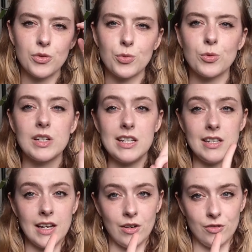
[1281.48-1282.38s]

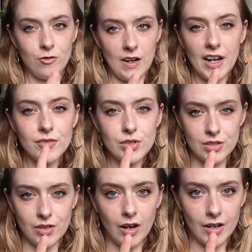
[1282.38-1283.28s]
3 out of 5
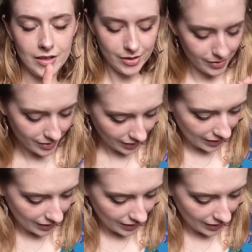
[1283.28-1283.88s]
stars.